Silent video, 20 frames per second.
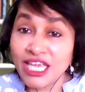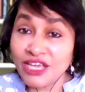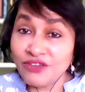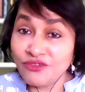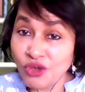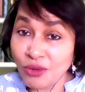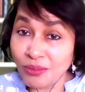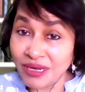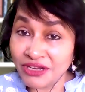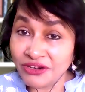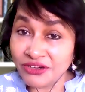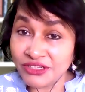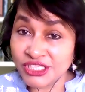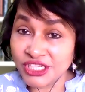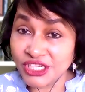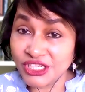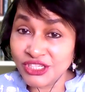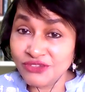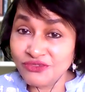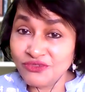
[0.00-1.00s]
If you're my
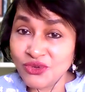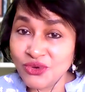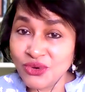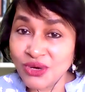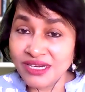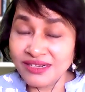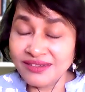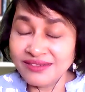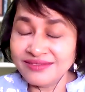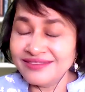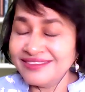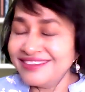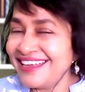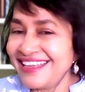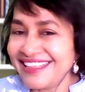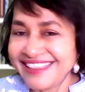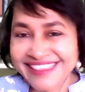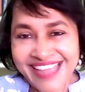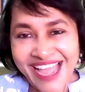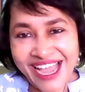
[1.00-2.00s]
returning viewer,
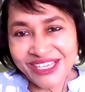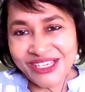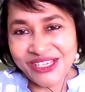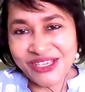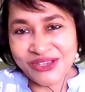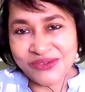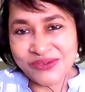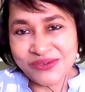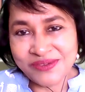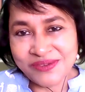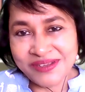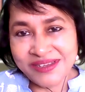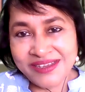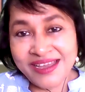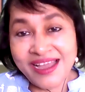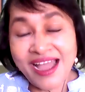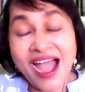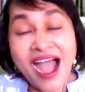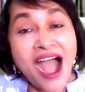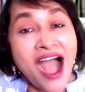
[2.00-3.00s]
thank you.
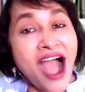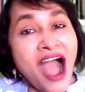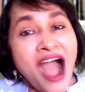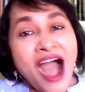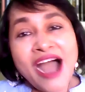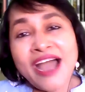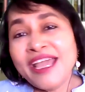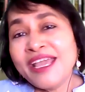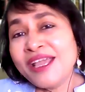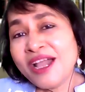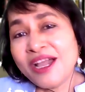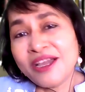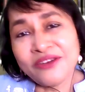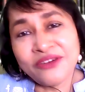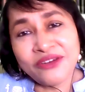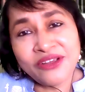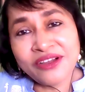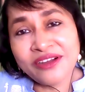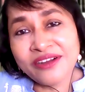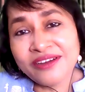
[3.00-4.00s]
I
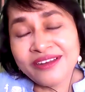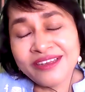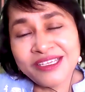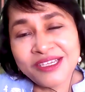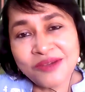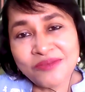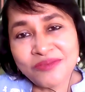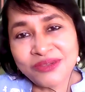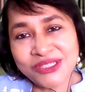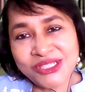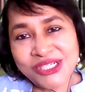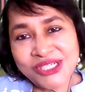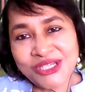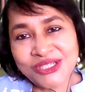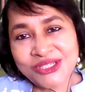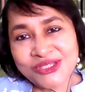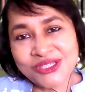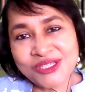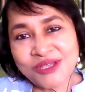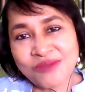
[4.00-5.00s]
really
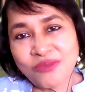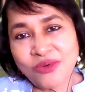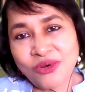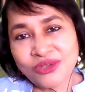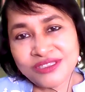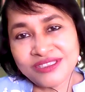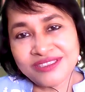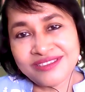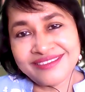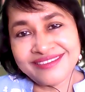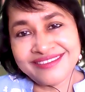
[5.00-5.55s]
appreciate your support.